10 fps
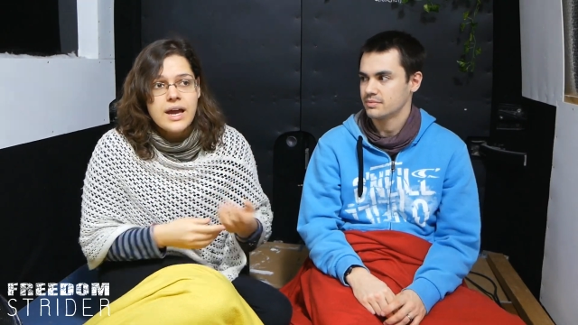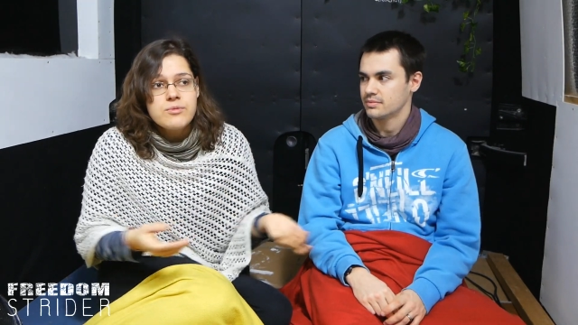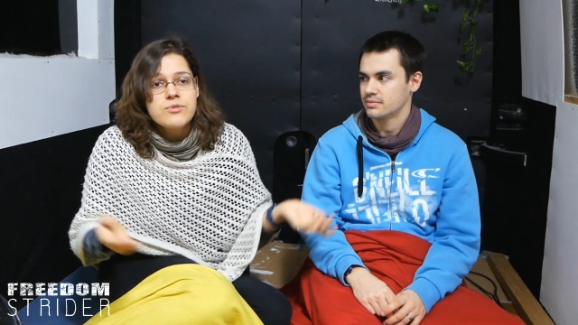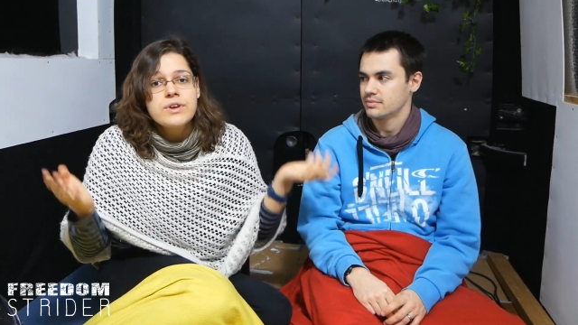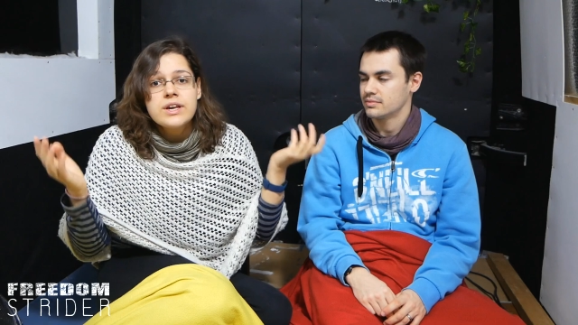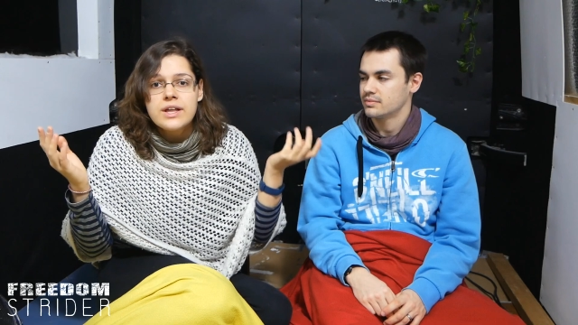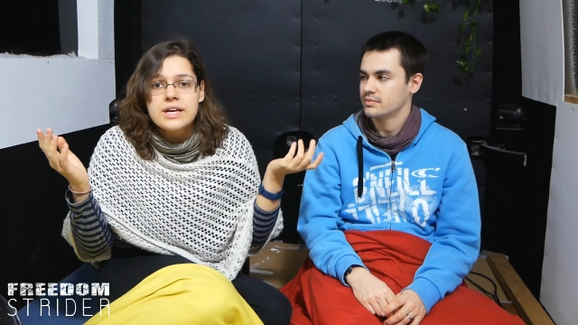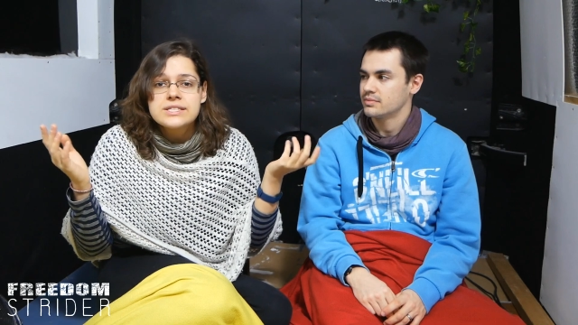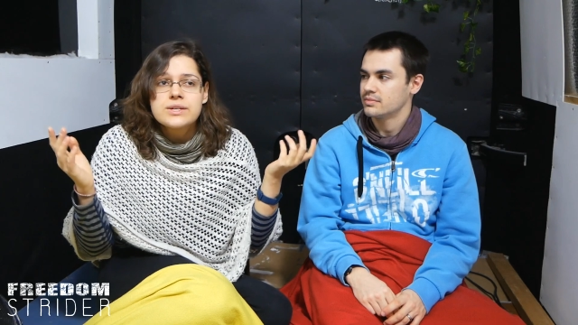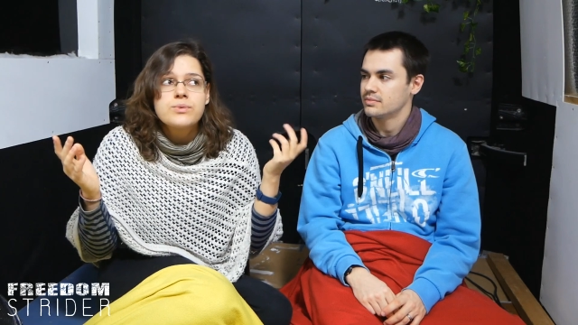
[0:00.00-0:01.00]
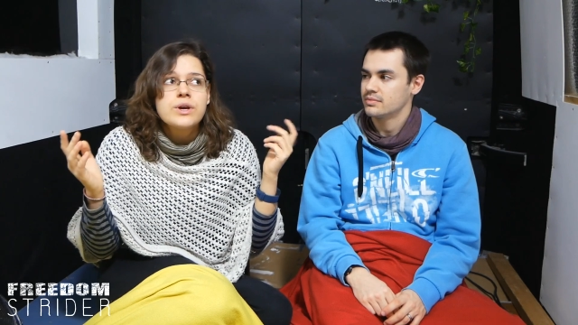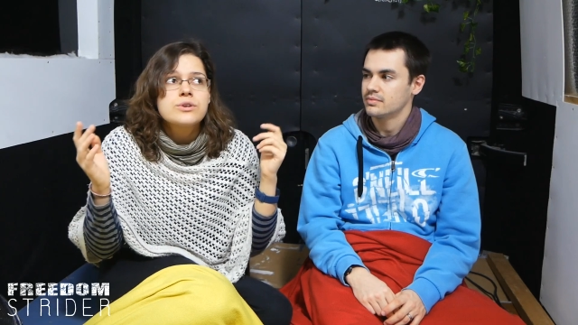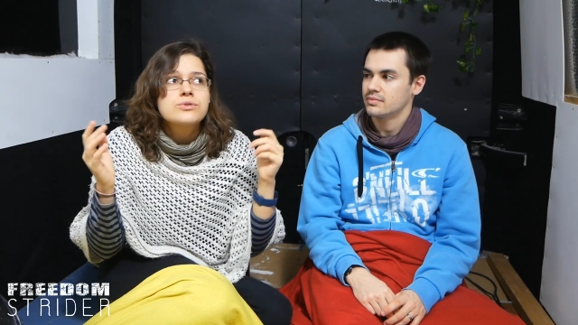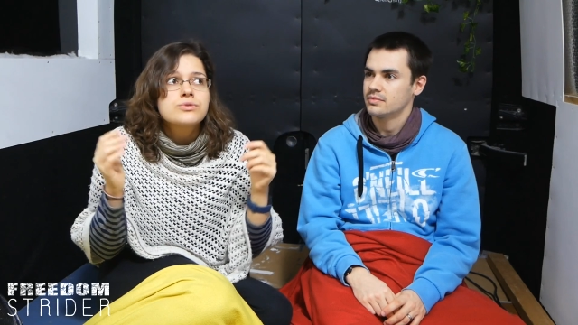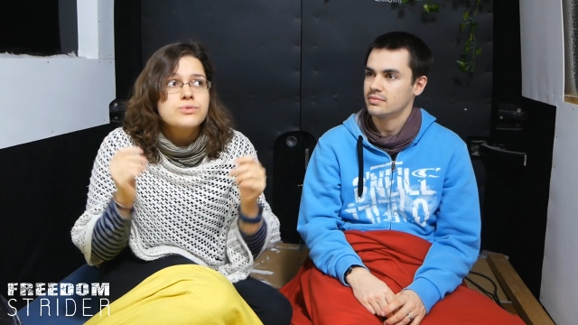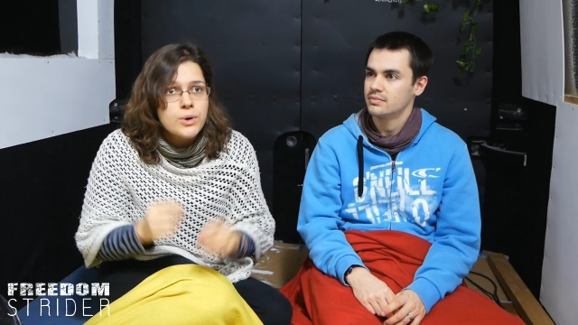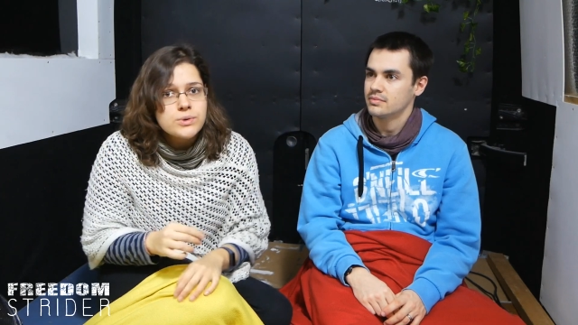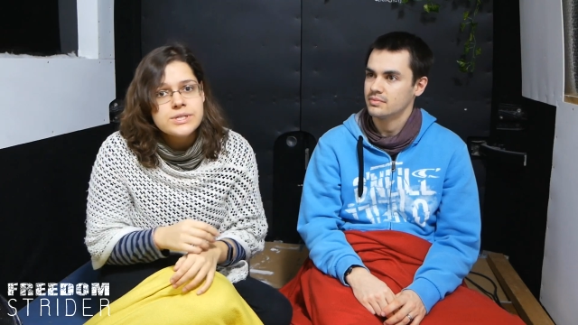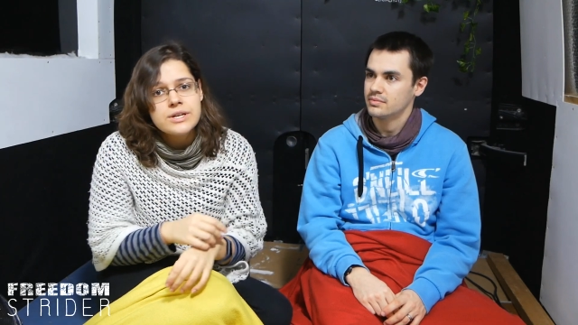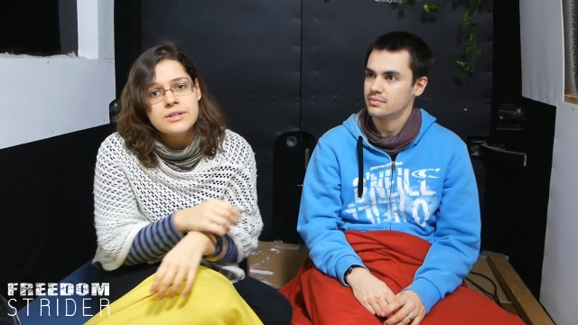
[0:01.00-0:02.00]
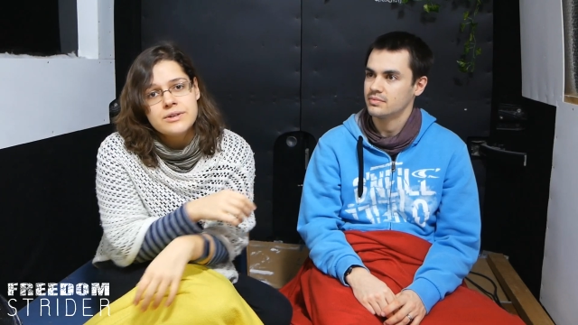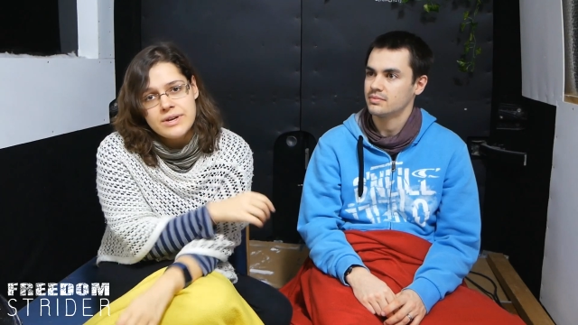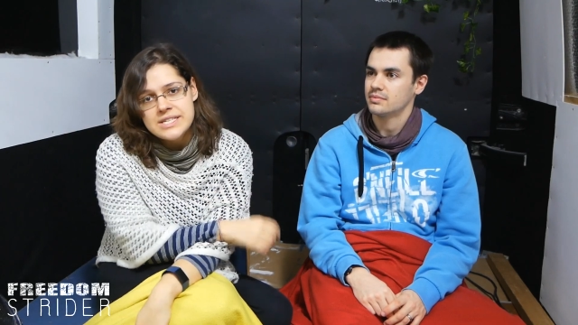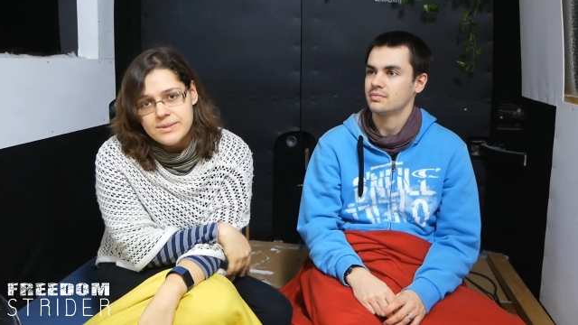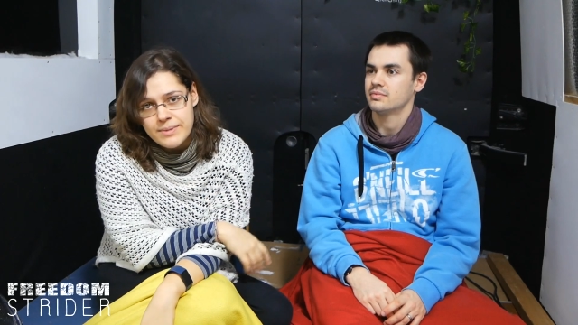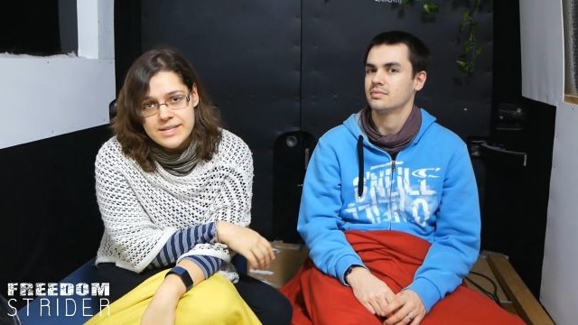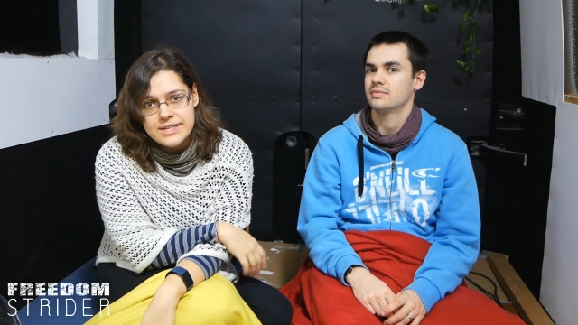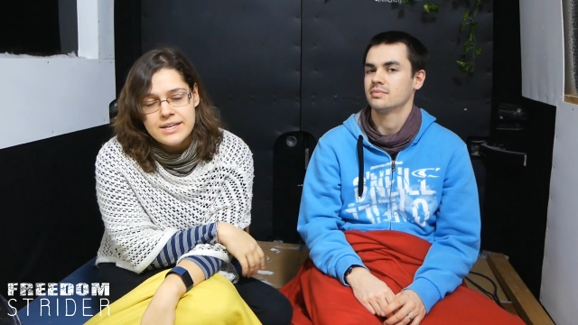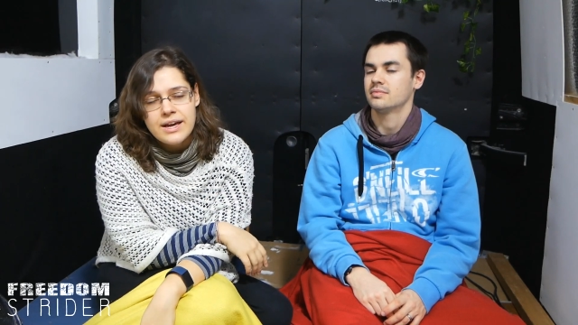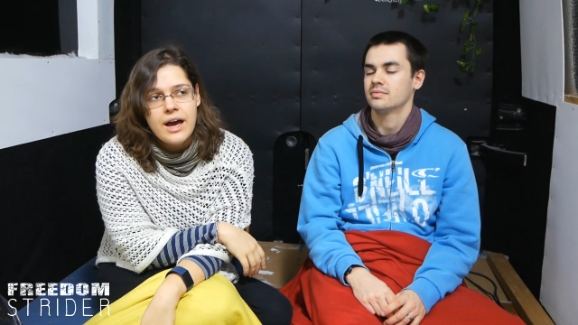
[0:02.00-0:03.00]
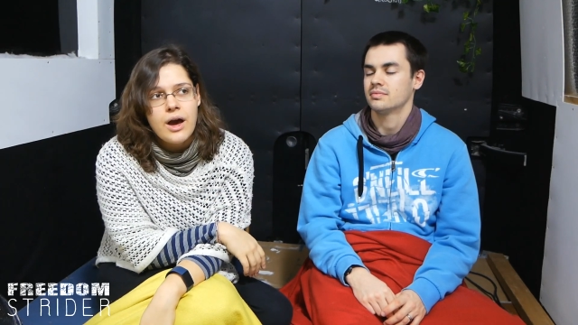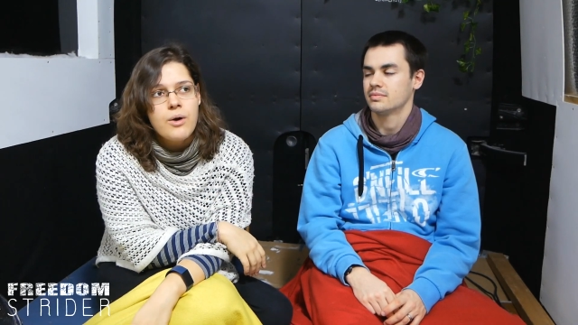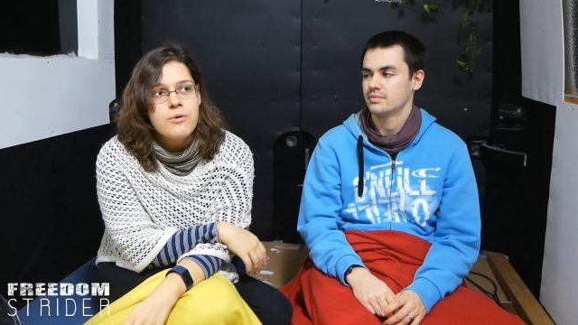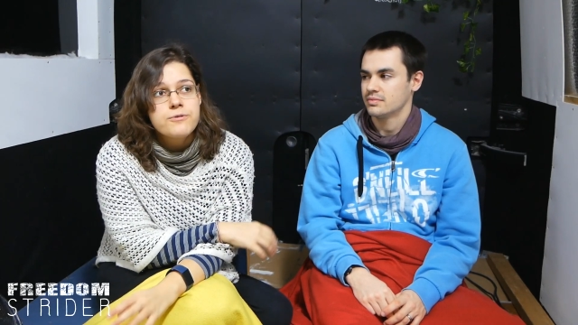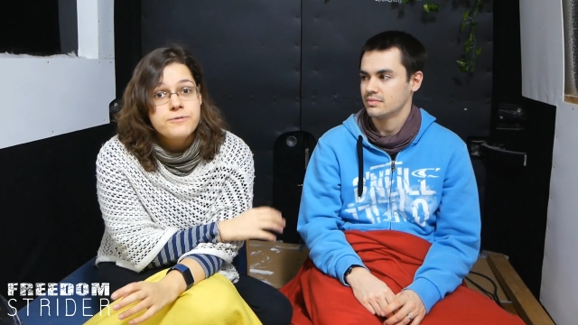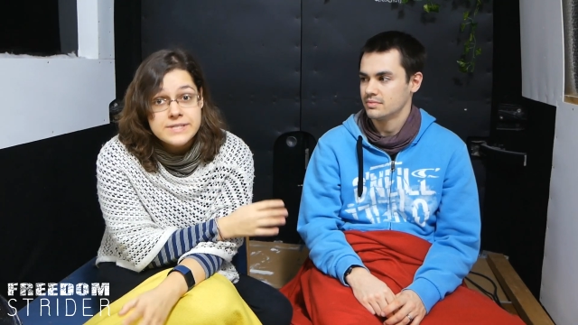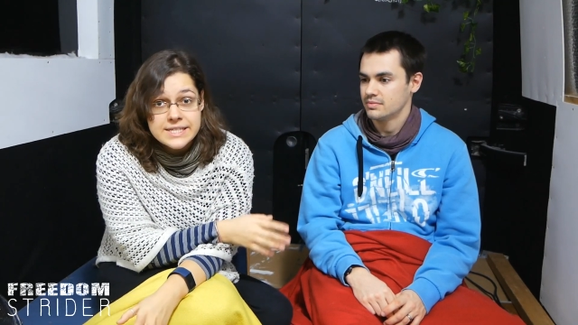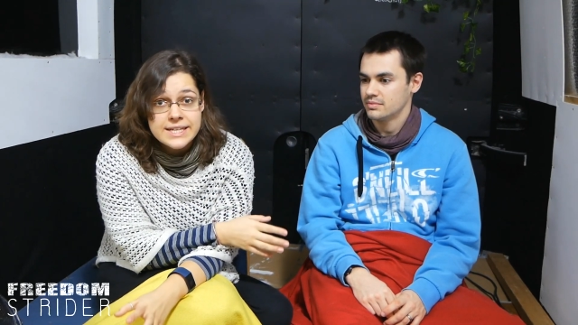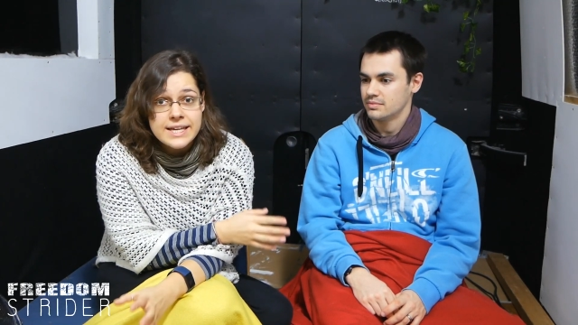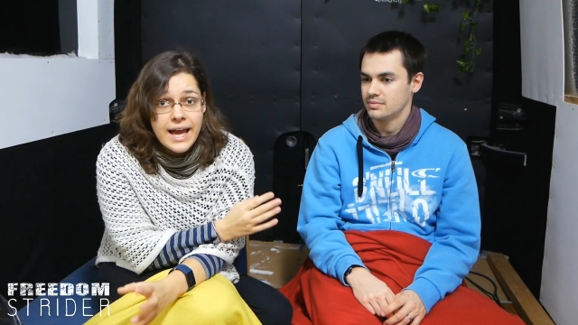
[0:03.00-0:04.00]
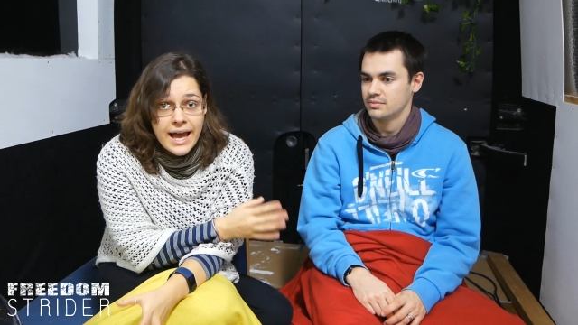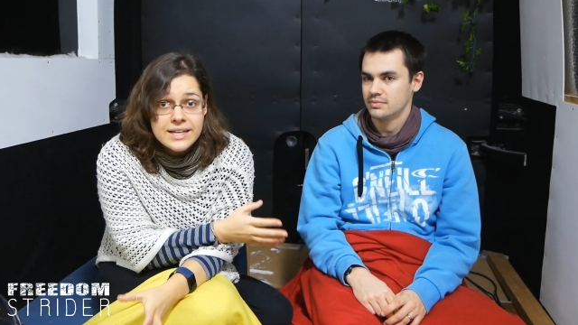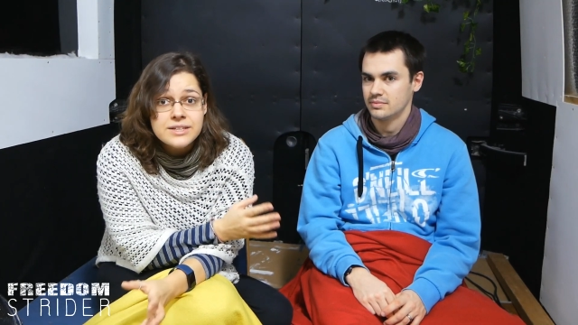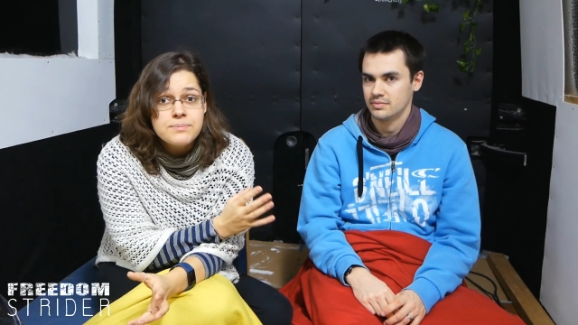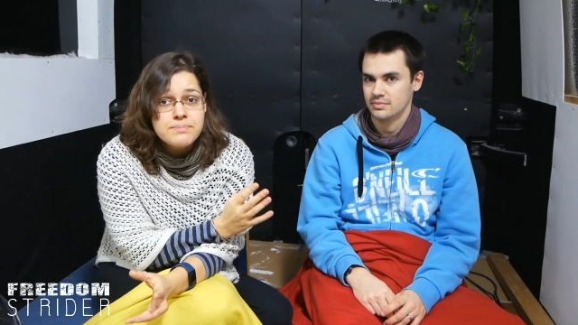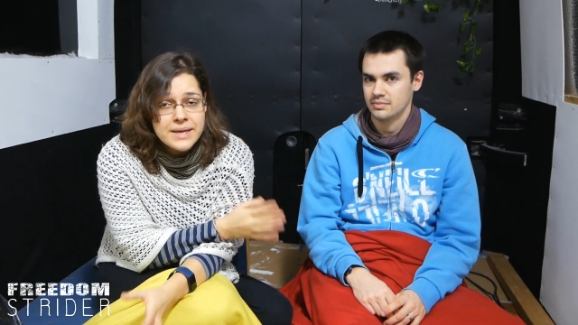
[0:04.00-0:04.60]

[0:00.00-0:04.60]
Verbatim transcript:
Speaker 1: And we realized that we are grossly underestimating how physically and